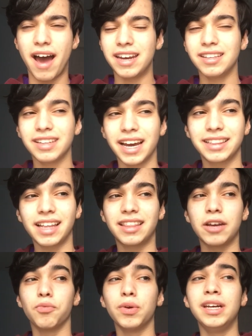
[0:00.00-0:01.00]
I didn't like that
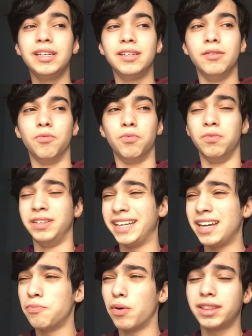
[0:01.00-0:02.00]
they
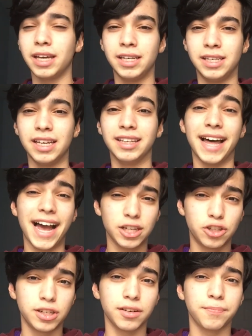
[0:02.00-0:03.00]
redid what they did
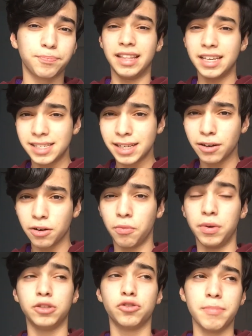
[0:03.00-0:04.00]
last year, this year
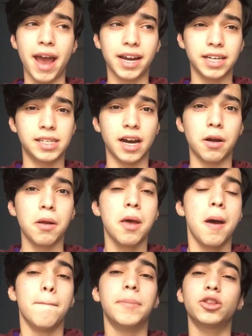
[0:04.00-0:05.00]
with Drew McIntyre.
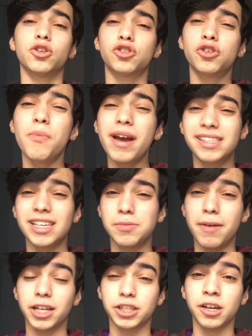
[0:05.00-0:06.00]
But there's two ways this
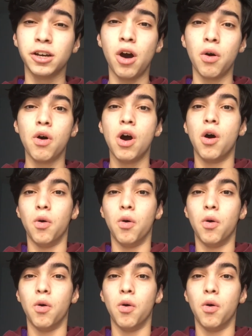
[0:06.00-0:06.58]
match can go.